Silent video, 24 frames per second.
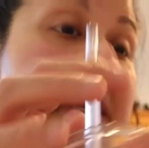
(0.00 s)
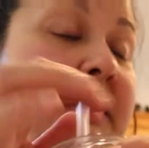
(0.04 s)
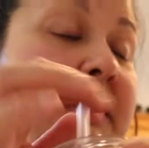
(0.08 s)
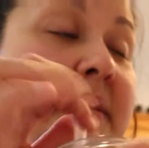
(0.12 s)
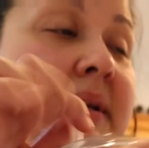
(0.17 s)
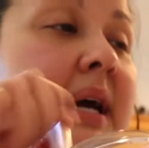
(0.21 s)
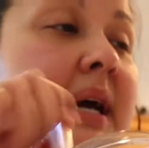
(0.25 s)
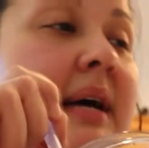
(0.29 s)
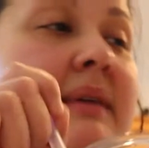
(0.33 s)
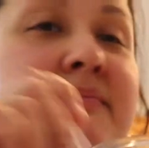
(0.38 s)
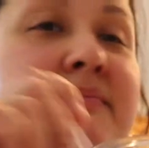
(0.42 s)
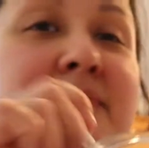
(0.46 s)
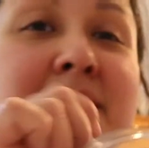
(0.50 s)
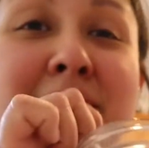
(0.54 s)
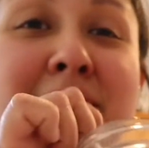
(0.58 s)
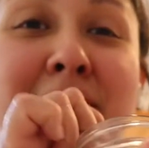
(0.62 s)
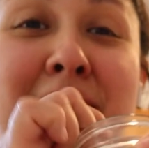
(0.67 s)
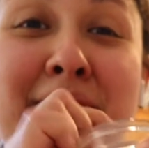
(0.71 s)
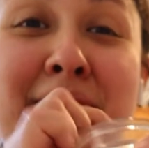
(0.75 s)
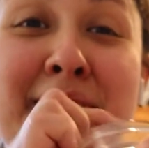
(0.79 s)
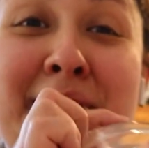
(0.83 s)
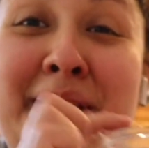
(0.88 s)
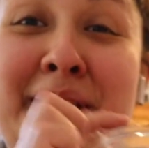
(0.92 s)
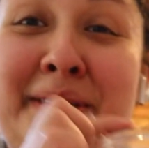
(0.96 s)
Yeah,
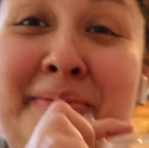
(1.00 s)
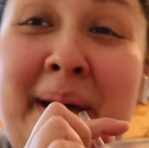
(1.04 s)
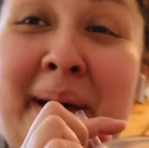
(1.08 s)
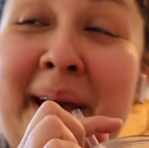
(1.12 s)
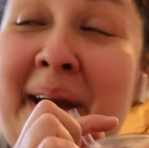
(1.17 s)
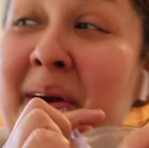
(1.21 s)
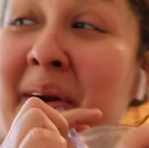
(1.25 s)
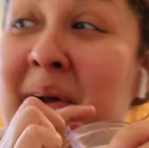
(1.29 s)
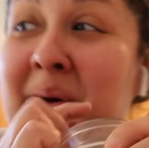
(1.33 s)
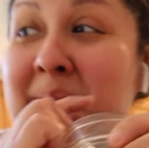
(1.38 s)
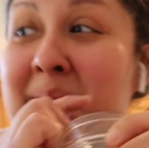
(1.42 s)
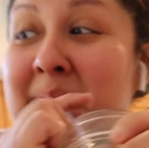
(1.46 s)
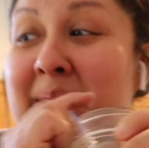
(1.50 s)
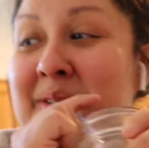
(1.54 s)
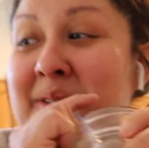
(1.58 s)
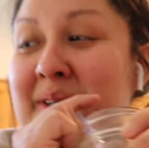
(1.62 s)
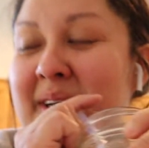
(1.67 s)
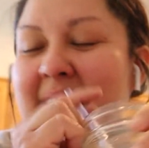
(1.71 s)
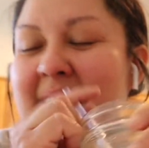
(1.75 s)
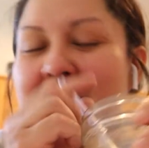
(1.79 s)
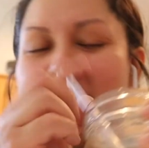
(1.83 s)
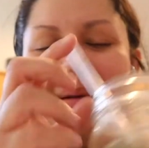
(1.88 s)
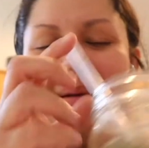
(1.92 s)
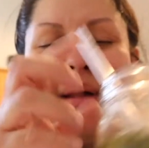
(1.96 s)
doesn't taste bad at all. I'm
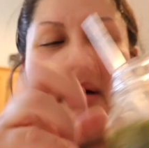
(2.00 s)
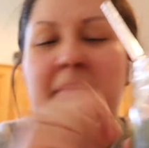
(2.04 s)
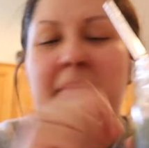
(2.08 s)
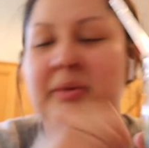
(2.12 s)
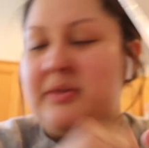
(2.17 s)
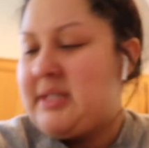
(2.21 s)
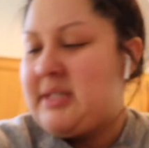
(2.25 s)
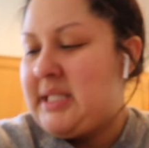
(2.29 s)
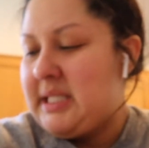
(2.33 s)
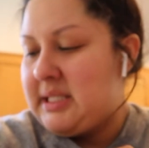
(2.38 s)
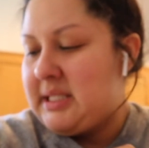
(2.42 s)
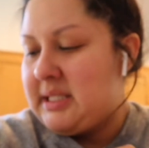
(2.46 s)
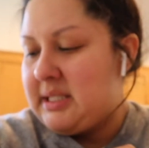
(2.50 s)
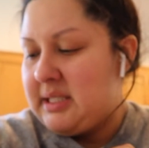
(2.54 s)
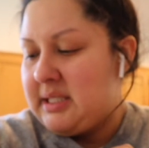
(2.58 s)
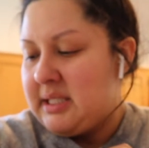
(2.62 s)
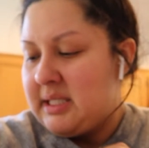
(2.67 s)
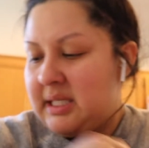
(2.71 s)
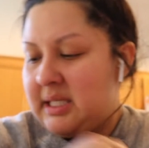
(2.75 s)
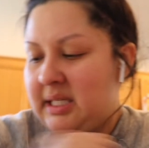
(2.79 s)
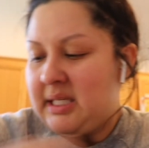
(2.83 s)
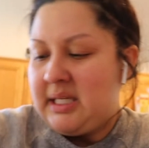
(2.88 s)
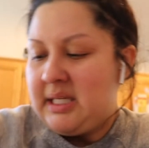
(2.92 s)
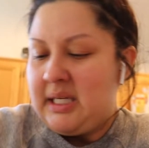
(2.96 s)
actually, it almost tastes,
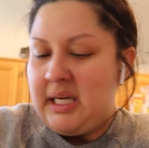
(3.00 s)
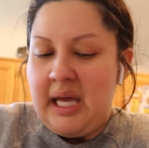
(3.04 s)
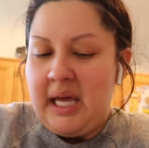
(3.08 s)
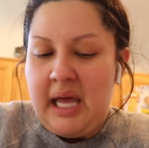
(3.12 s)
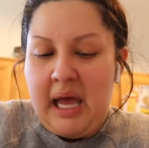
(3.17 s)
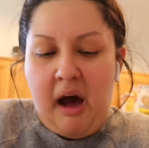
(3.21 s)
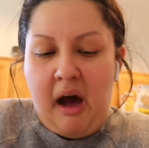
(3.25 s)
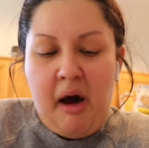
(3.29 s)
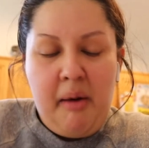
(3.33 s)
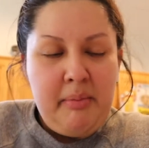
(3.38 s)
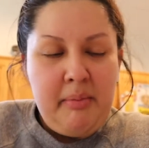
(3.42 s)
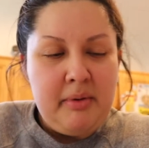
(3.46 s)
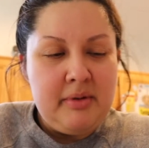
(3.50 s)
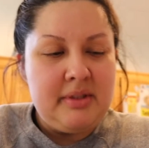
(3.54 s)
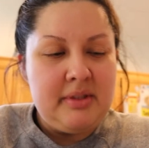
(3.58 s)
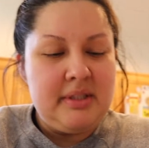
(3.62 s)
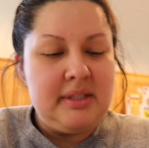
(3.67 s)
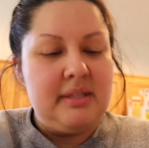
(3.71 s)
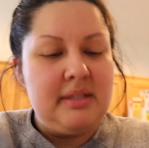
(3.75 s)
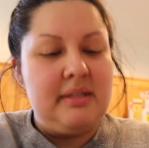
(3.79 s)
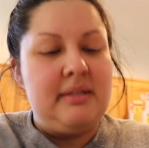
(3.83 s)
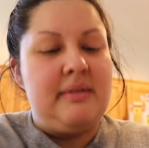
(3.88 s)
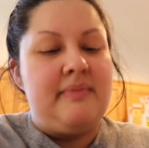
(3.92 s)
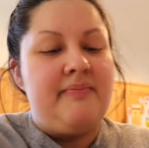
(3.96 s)
almost
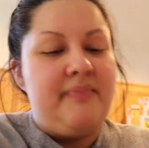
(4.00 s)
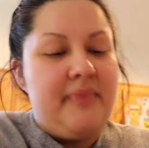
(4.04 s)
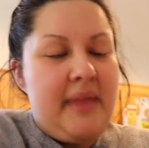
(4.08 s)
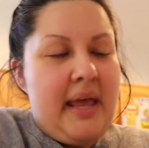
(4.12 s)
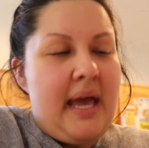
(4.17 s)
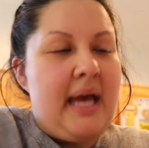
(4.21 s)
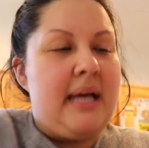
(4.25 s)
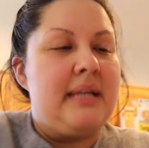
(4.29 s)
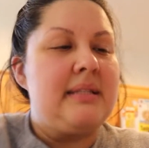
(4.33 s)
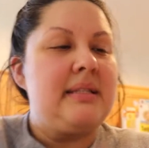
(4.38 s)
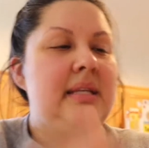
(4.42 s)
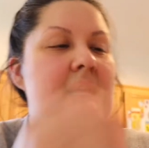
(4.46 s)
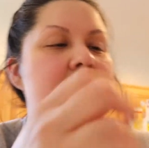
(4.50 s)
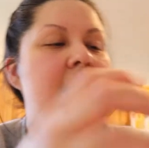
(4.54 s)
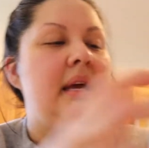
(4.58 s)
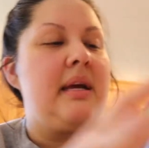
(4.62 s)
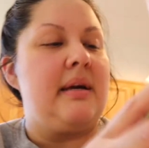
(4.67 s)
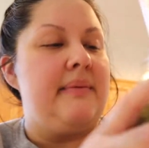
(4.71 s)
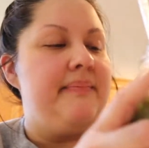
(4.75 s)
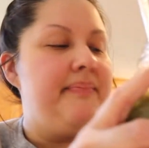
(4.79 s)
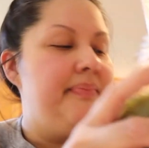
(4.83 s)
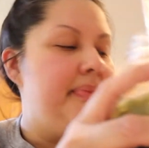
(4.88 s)
has like,